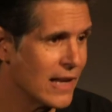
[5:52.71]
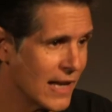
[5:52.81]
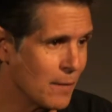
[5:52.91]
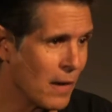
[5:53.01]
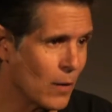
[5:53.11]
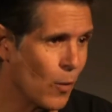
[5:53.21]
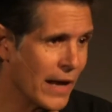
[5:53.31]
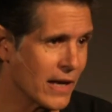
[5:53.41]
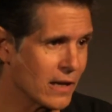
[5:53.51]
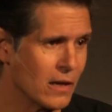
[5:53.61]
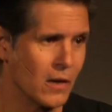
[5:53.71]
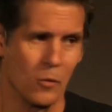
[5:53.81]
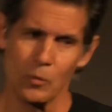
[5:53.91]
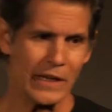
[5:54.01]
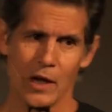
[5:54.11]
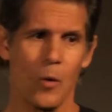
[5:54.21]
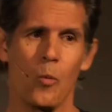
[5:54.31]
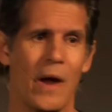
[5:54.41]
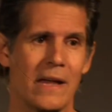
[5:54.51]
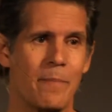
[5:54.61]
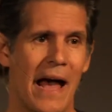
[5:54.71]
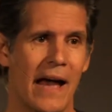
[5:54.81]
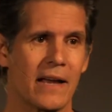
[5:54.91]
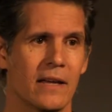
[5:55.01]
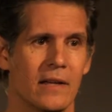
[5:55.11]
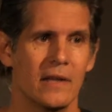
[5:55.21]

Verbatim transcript: at my wedding. We go way back.